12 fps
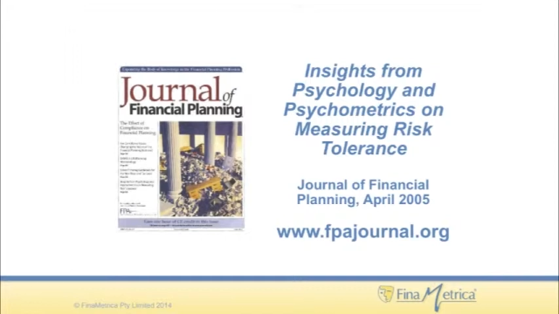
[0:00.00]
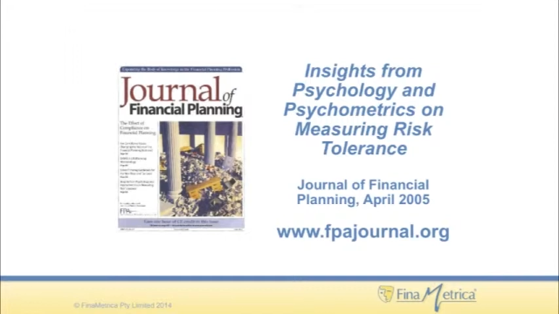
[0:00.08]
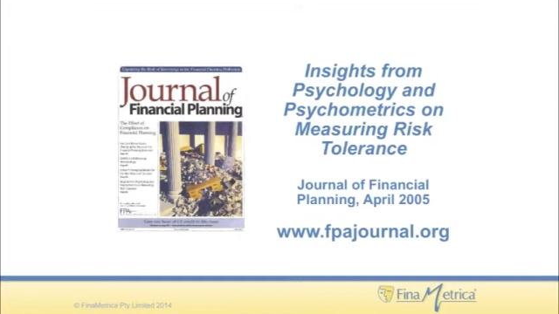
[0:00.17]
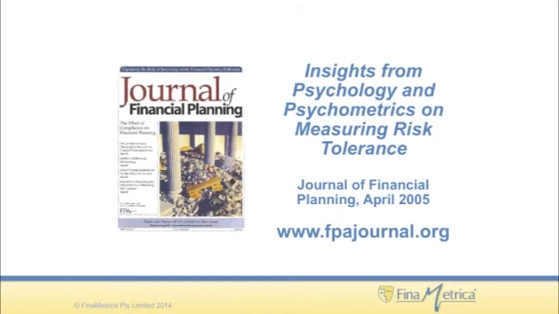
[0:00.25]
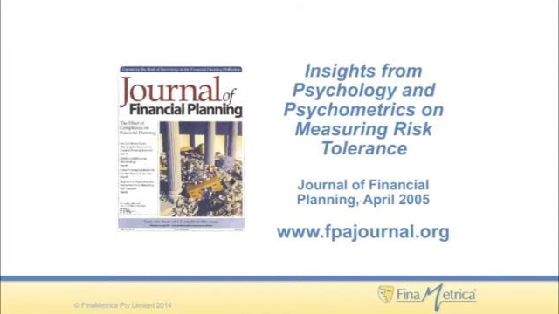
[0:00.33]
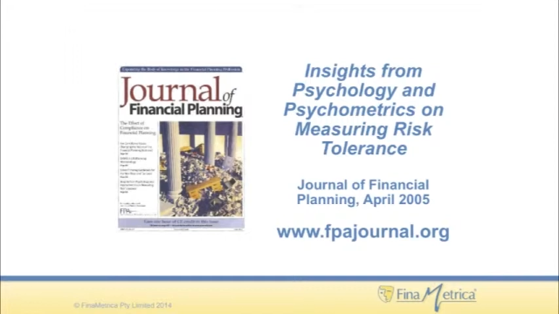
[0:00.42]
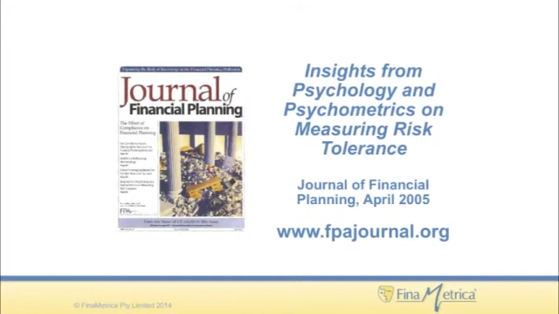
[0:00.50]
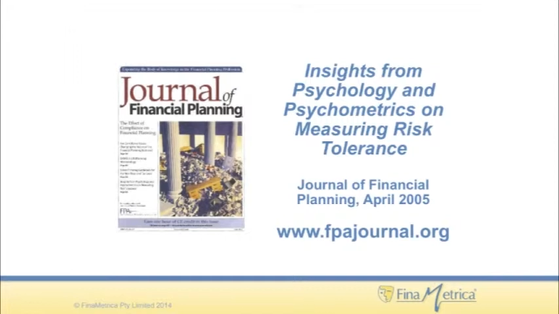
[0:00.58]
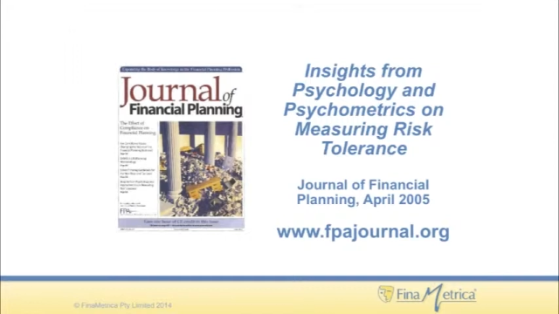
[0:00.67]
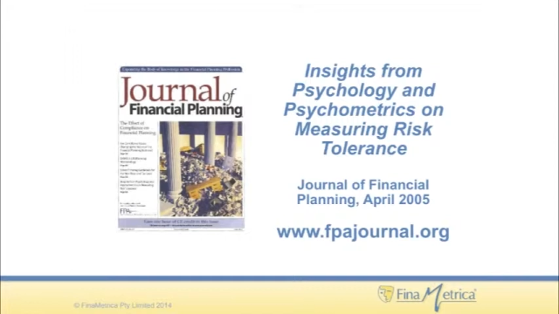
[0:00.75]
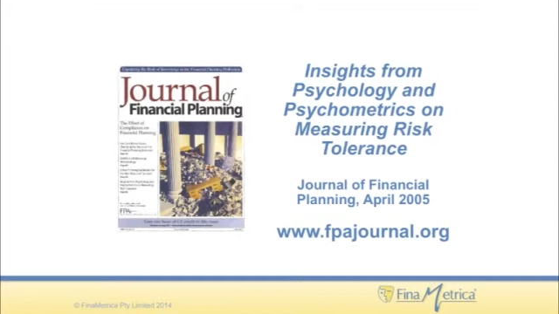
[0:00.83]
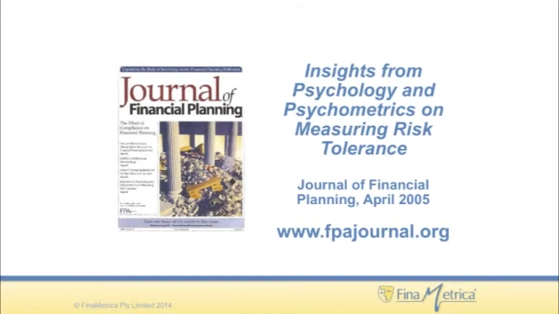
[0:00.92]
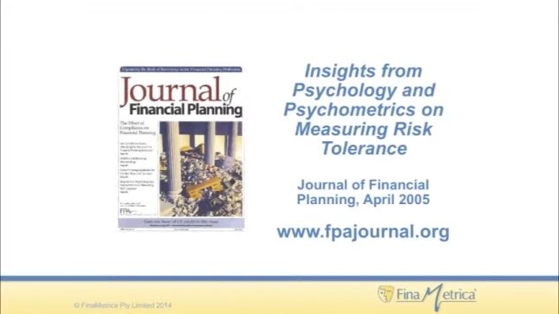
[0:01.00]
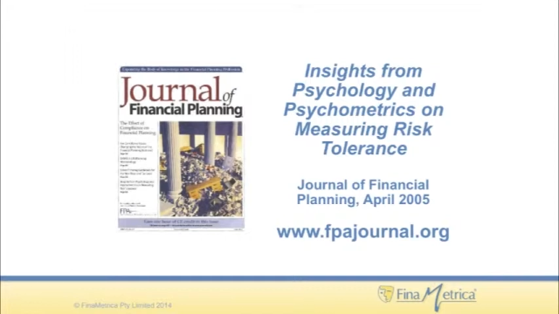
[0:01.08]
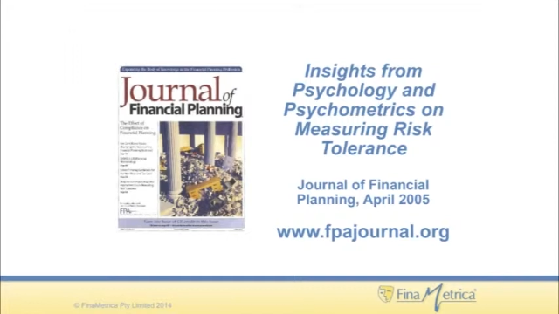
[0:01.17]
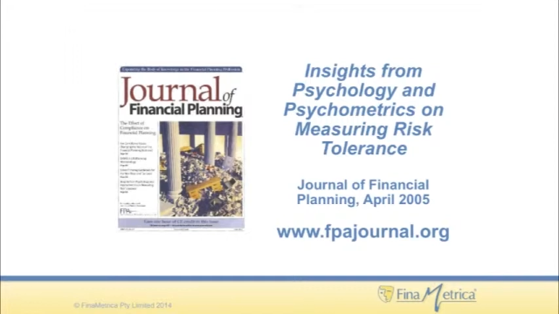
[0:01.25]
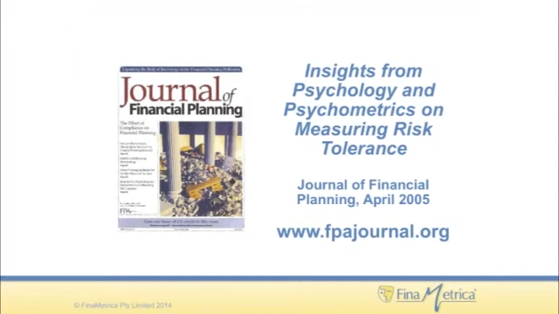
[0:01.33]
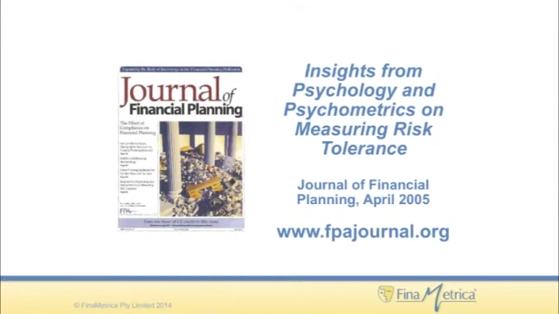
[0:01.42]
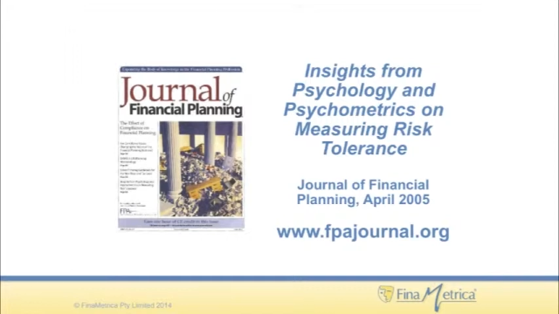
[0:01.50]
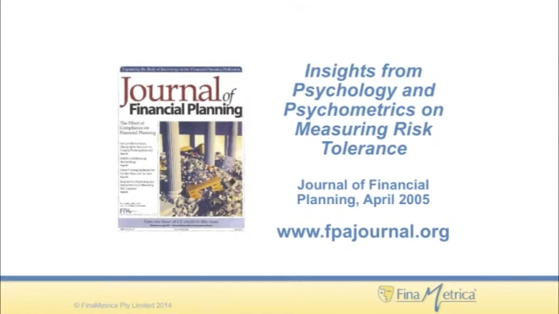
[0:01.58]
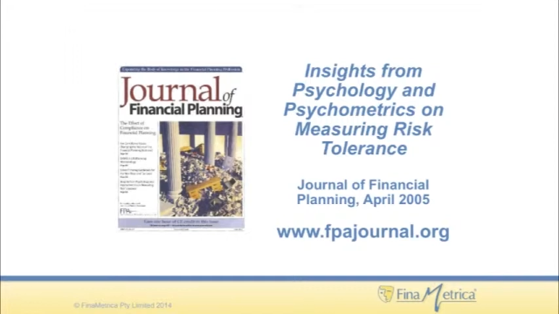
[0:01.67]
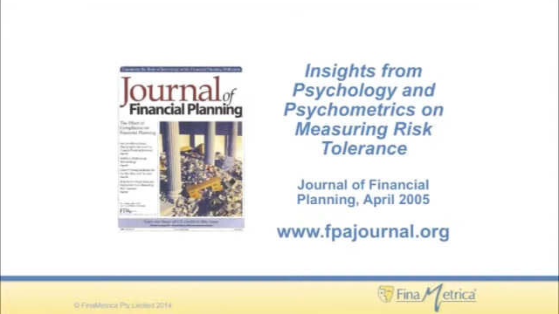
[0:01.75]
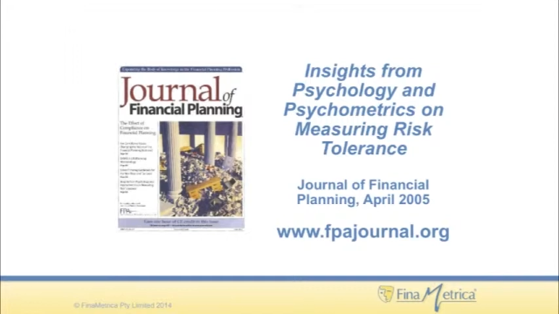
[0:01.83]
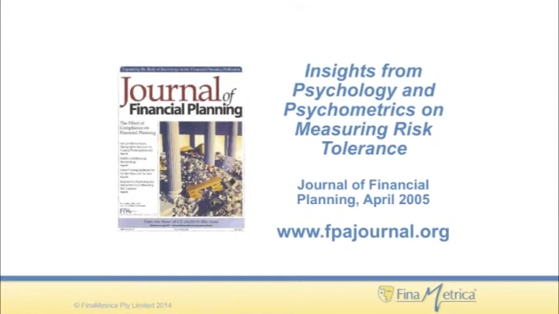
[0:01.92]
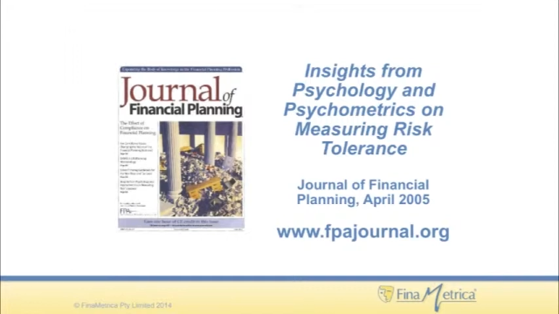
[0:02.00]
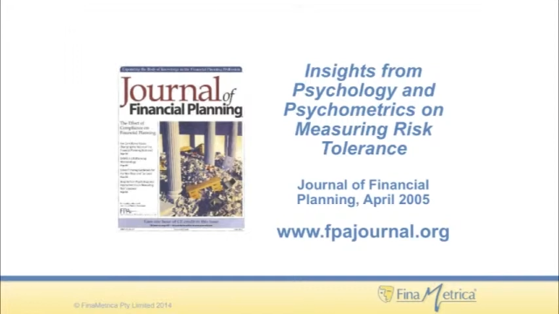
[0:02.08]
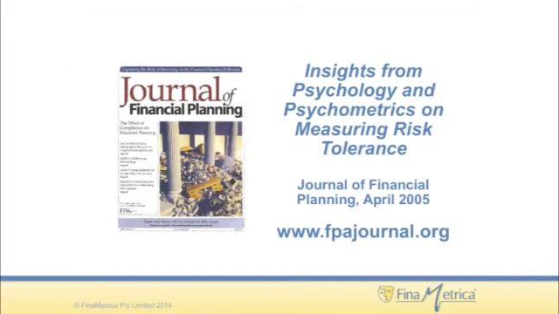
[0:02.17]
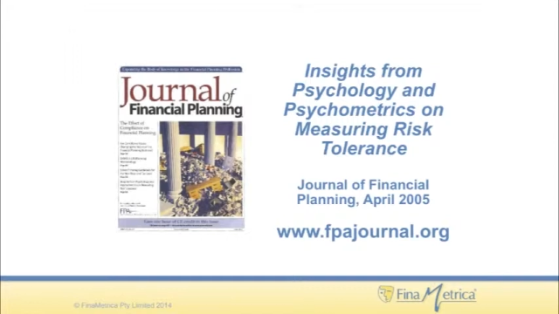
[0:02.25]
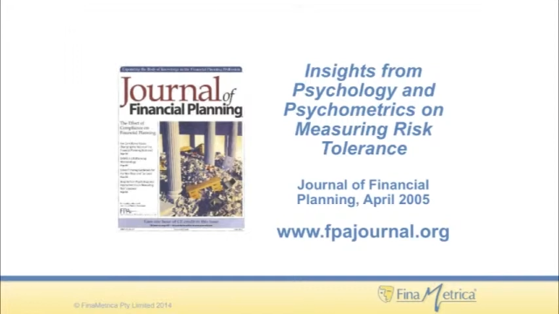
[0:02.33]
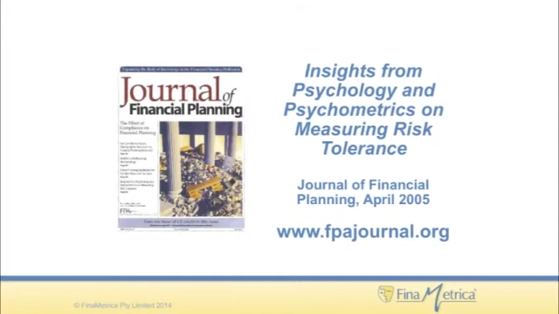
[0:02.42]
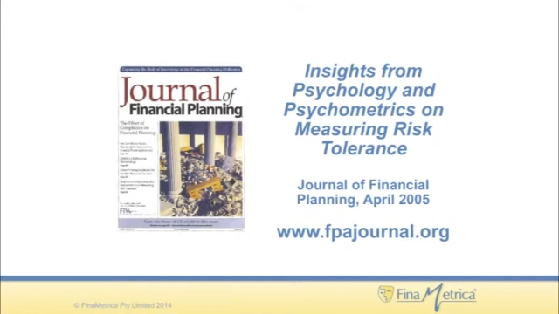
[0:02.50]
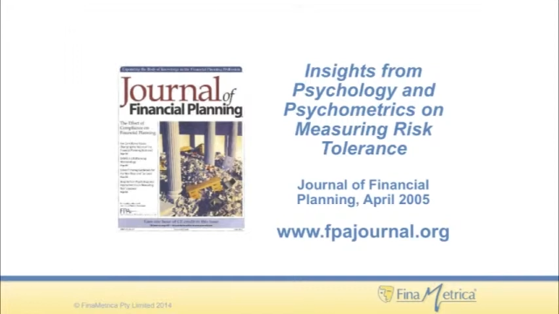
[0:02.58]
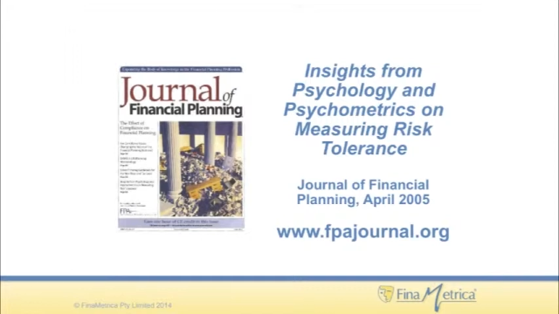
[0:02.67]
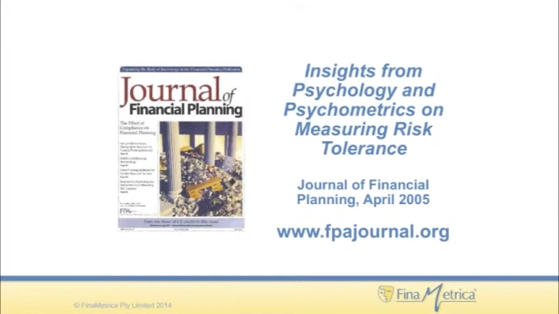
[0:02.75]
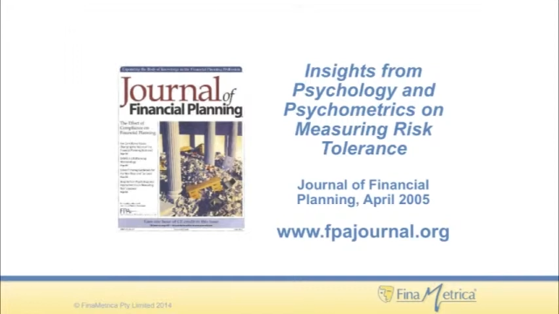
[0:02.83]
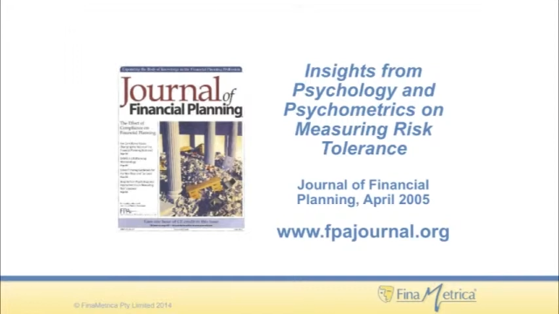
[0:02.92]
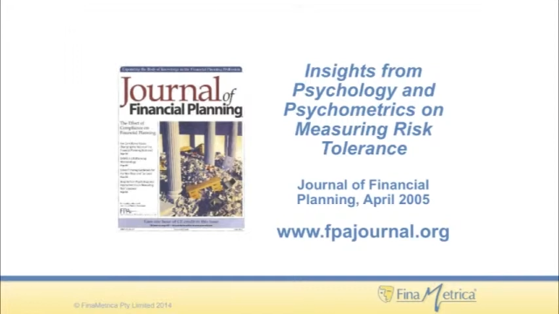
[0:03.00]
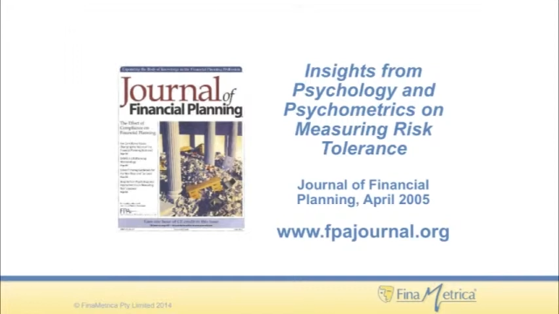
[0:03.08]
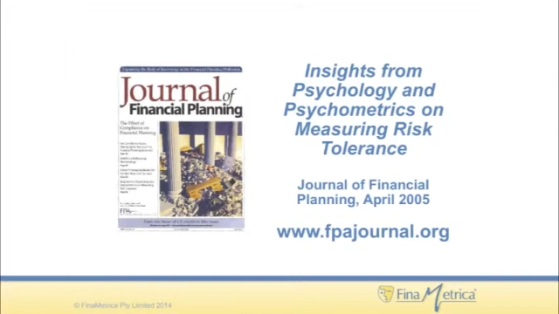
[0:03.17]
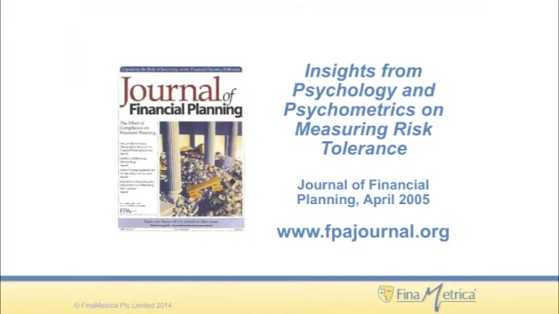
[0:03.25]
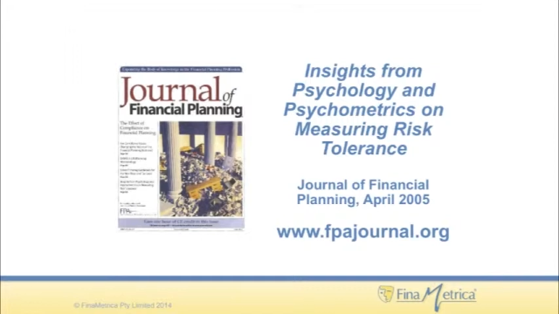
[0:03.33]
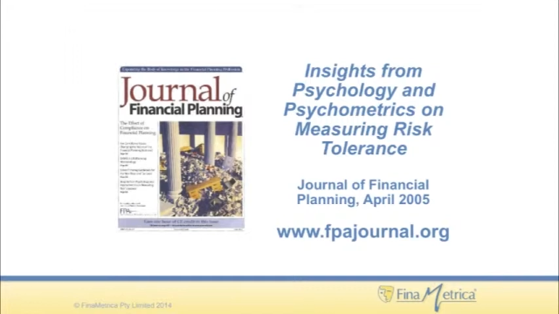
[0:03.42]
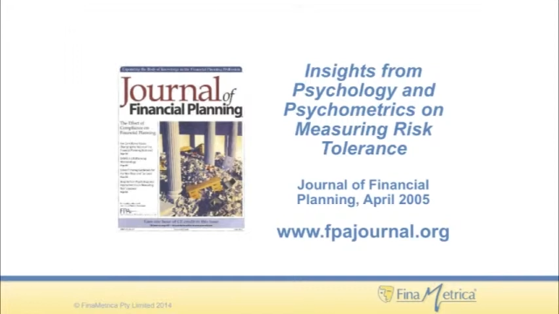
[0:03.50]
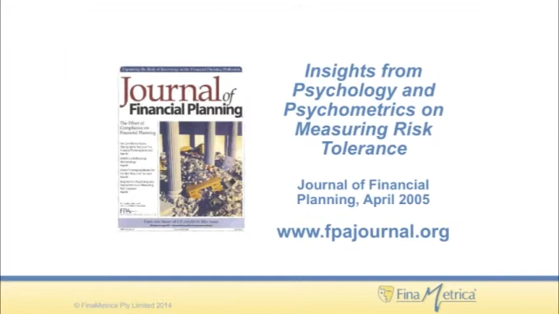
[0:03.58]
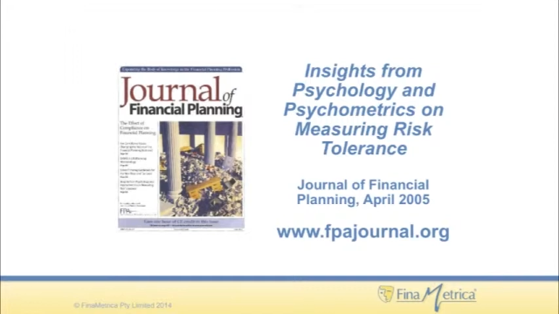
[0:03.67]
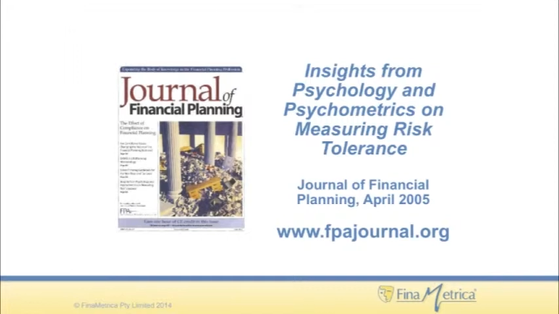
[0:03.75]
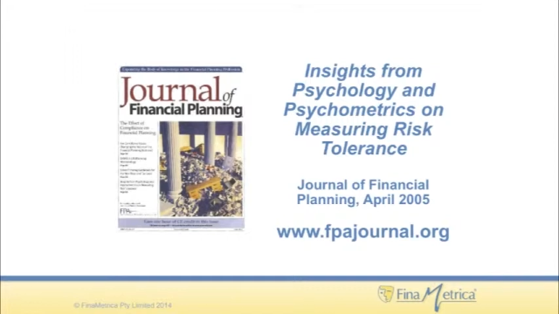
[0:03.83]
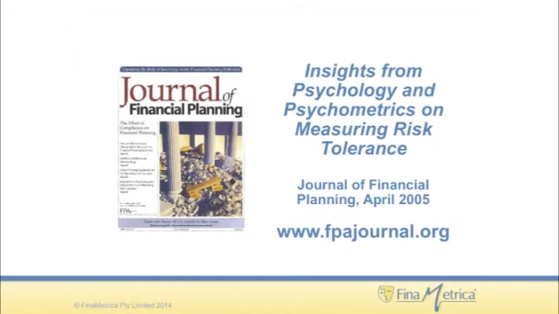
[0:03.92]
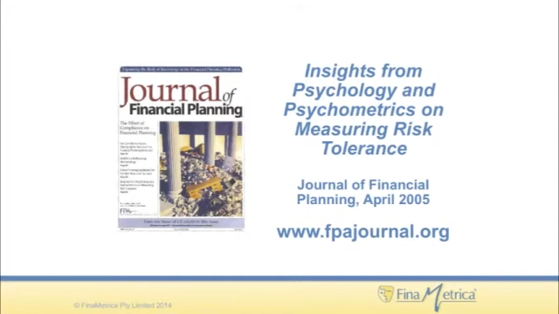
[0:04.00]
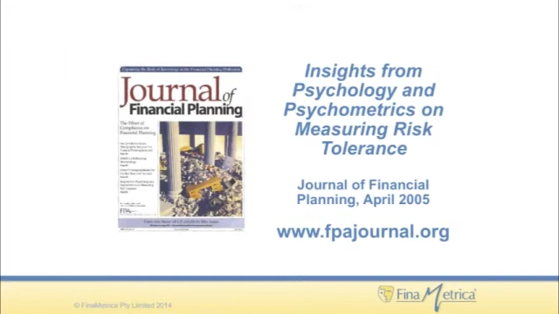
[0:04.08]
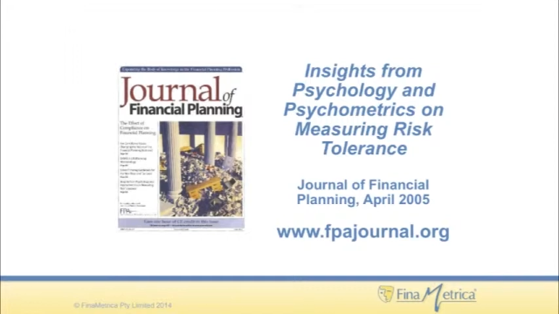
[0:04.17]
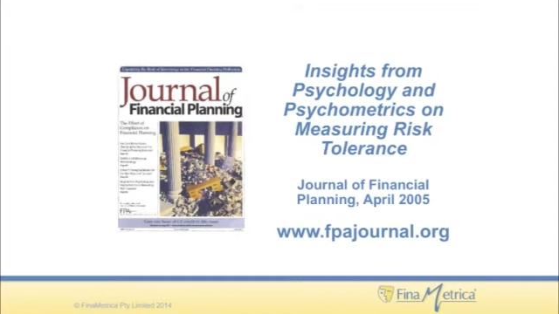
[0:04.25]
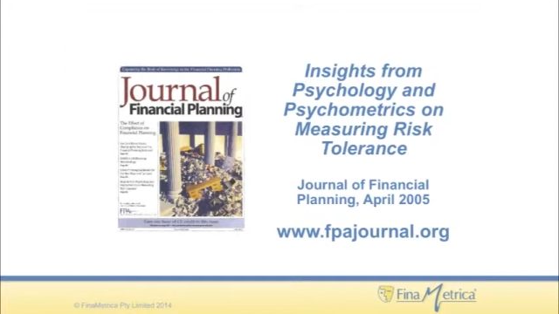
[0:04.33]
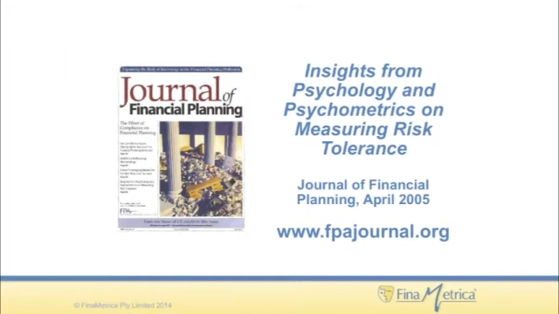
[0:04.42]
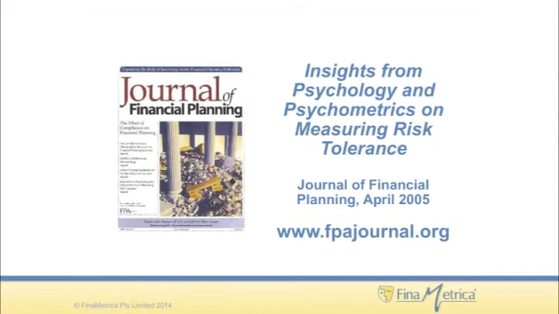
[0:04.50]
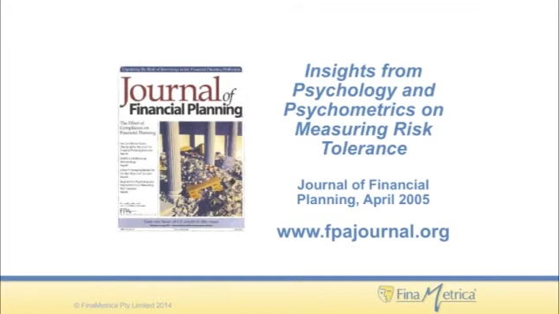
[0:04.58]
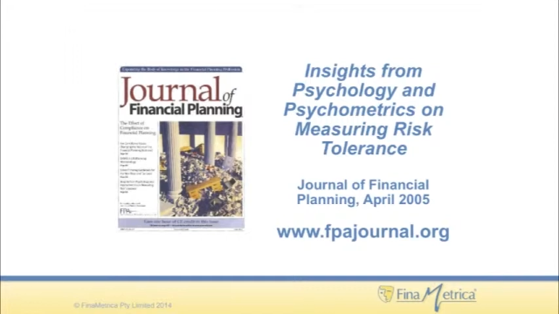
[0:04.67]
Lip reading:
[unreadable: no face in view]